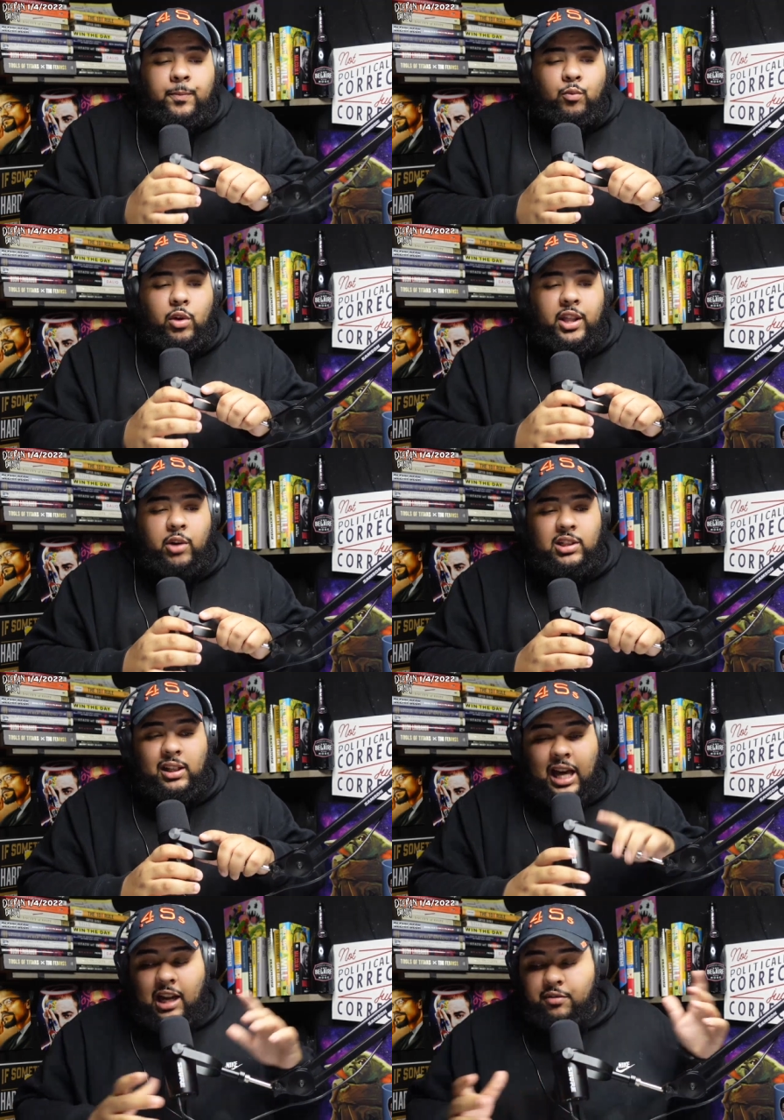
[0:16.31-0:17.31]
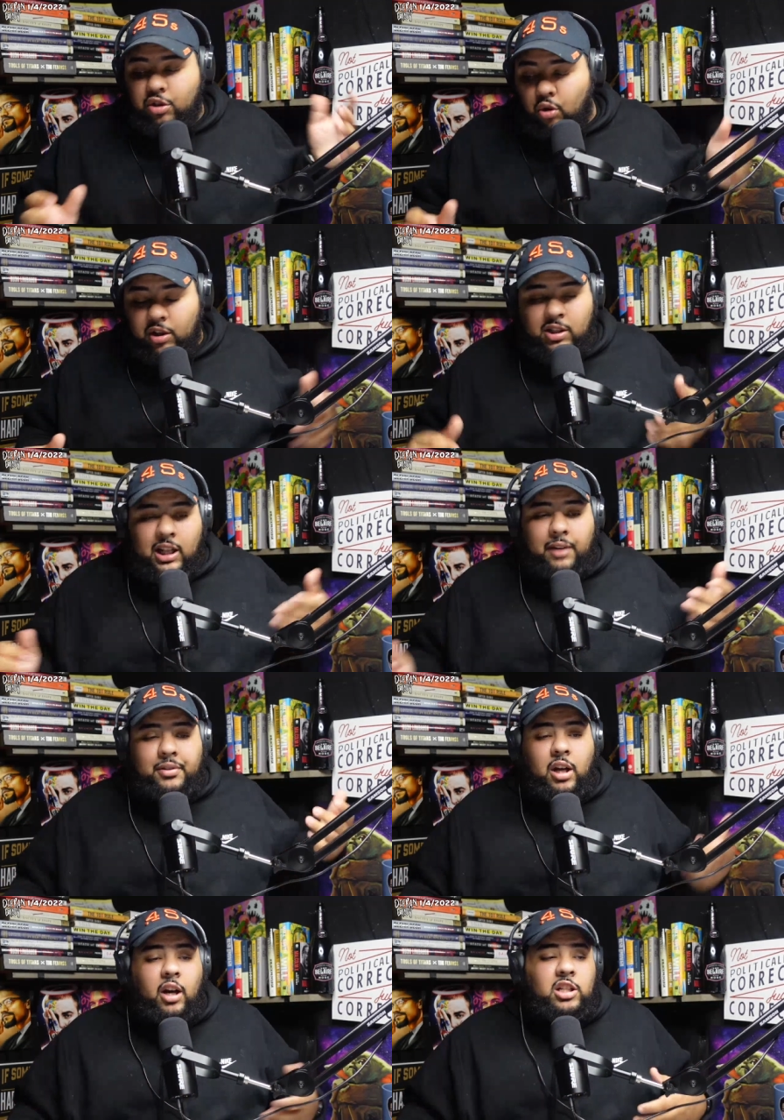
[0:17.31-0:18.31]
where there was a lot of stories and a lot of
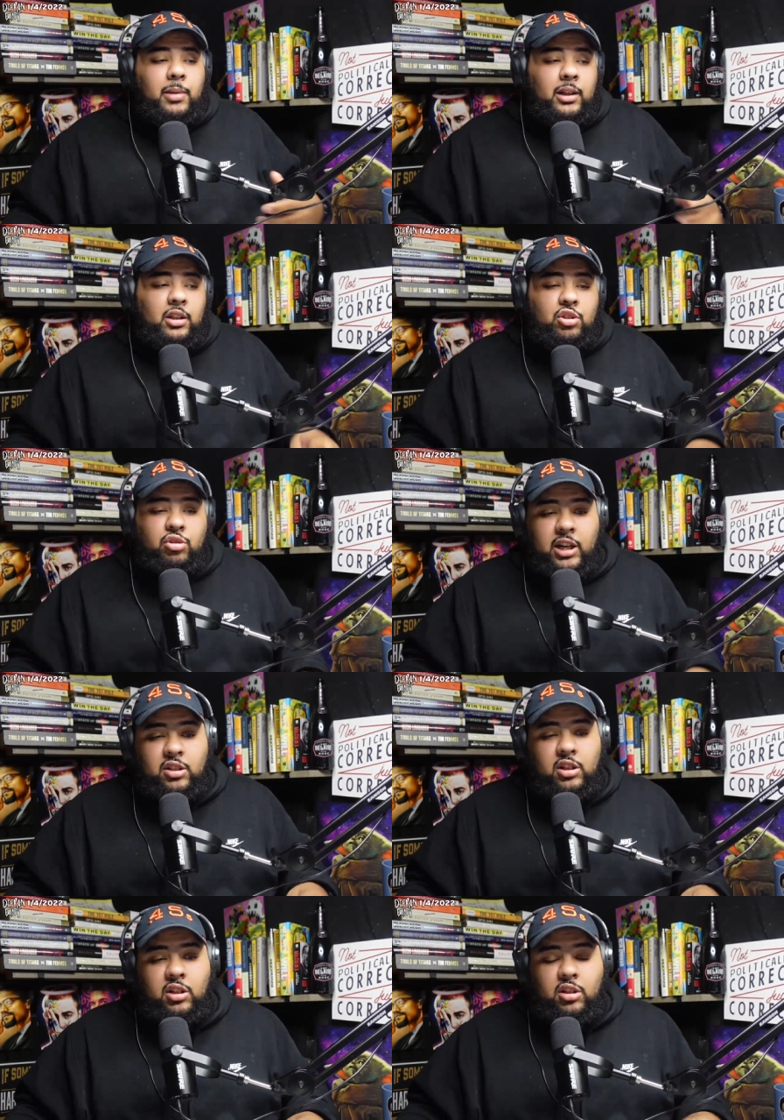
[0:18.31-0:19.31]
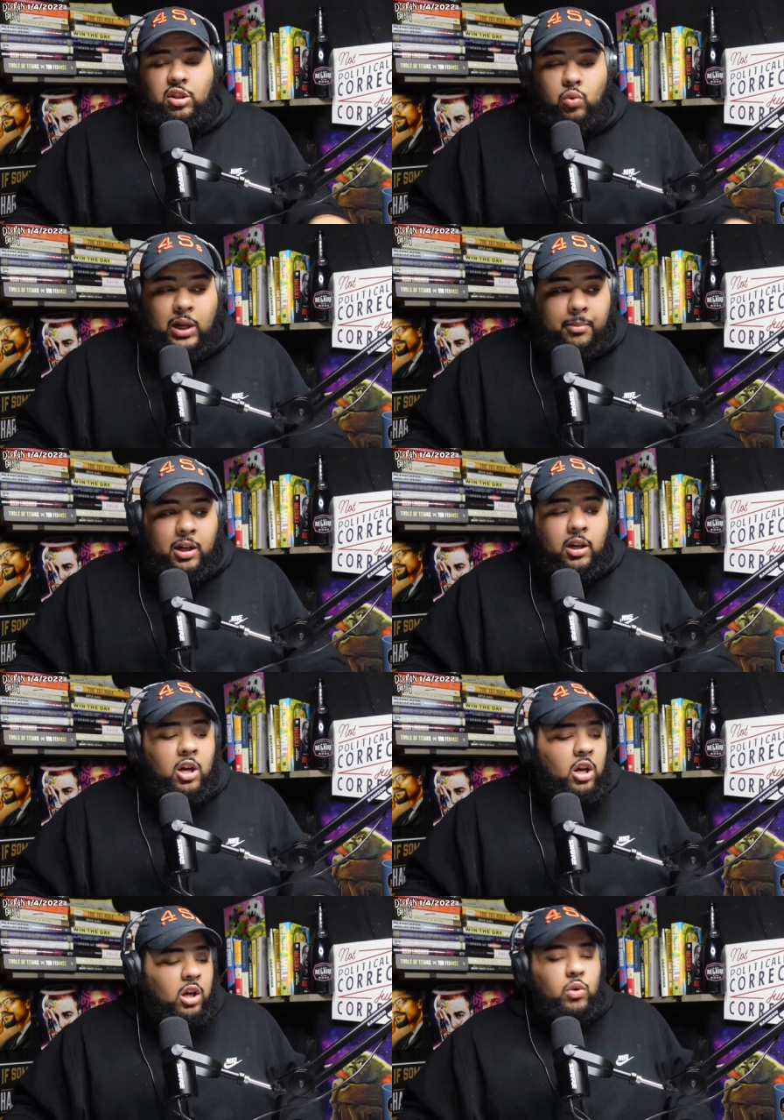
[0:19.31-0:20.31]
talks about this transgender swimmer
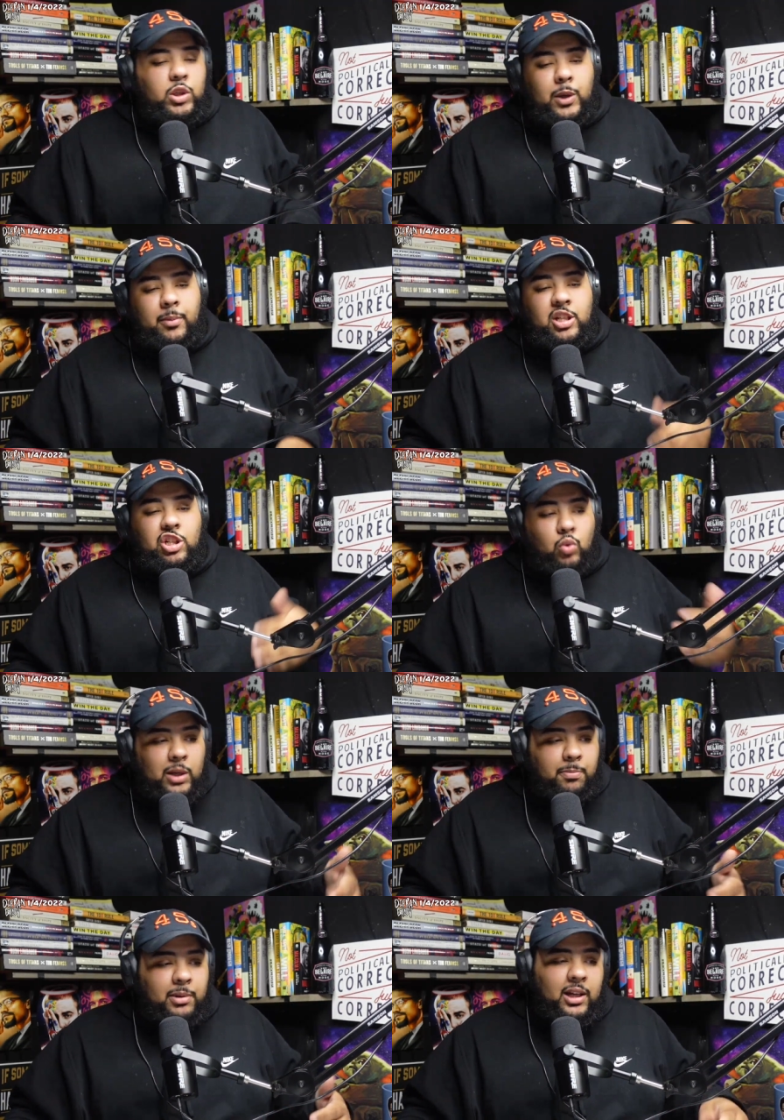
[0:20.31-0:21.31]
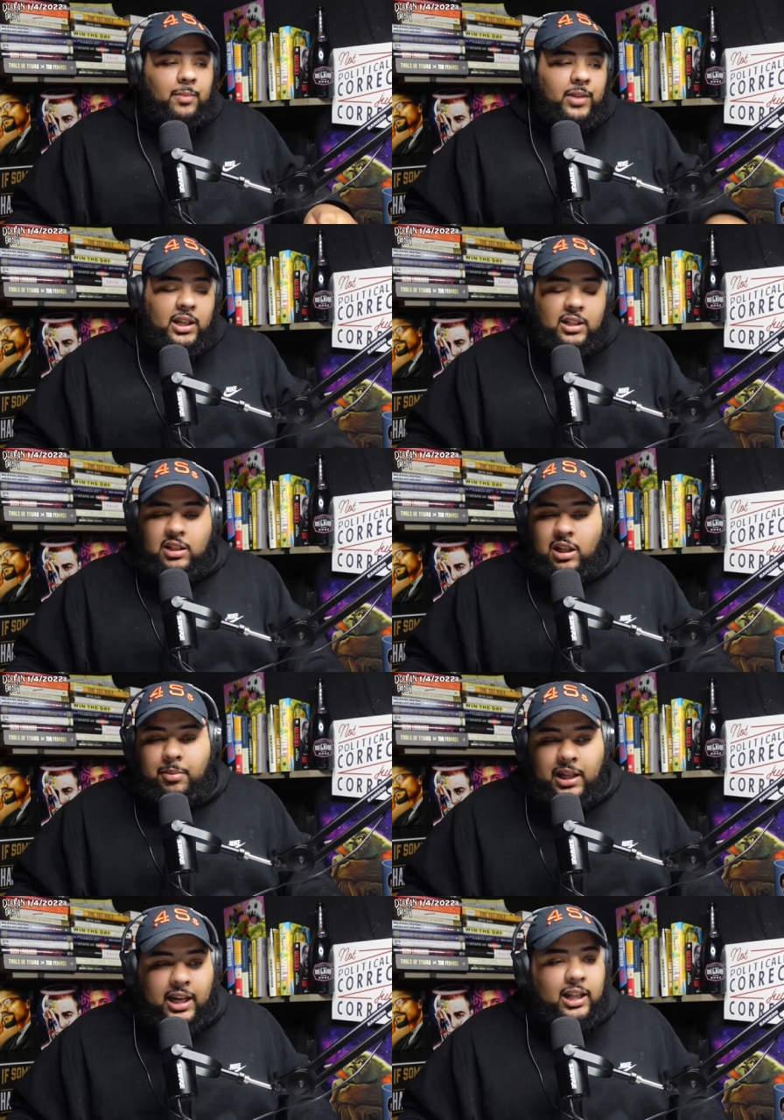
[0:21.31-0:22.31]
who was pretty much sweeping the NCAA.